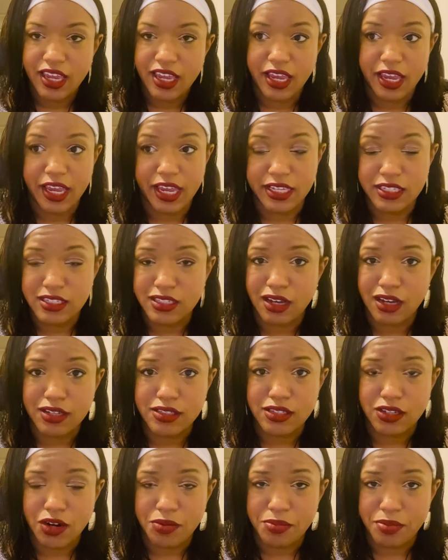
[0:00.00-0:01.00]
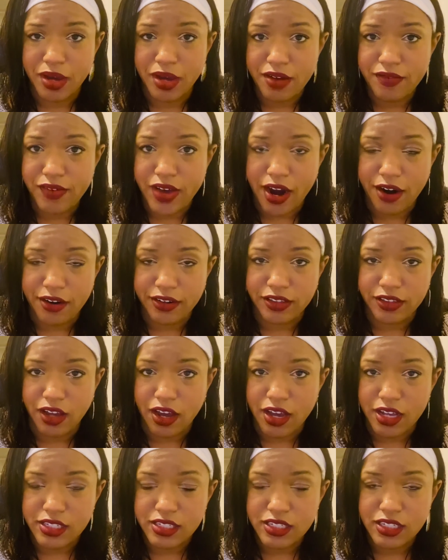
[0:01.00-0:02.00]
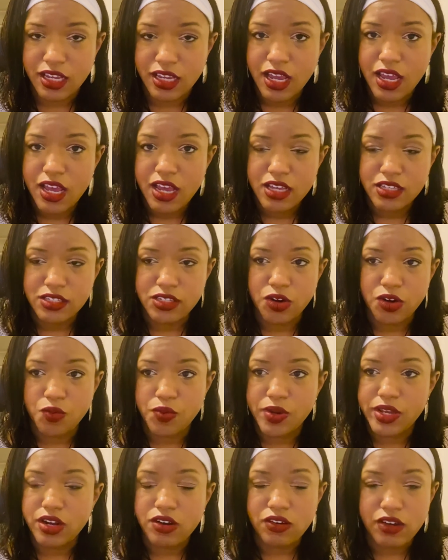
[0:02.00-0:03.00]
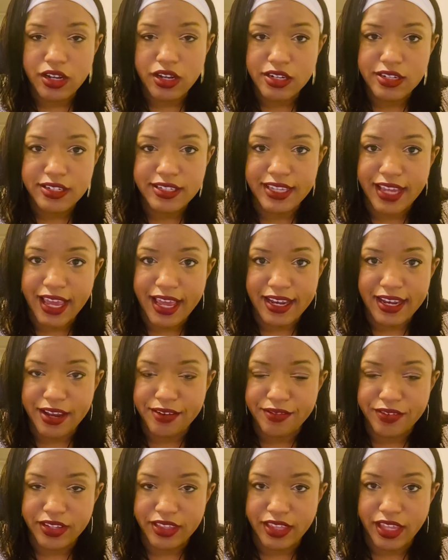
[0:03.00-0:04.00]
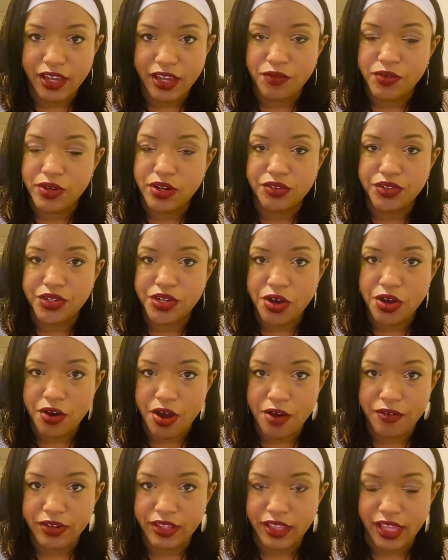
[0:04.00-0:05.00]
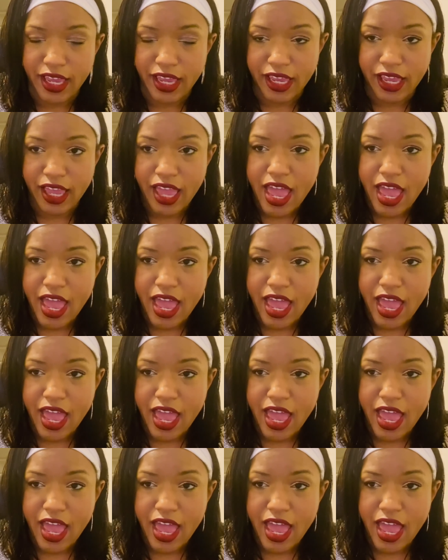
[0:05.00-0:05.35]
His thoughts are above our thoughts. So we don't understand everything. We don't know everything.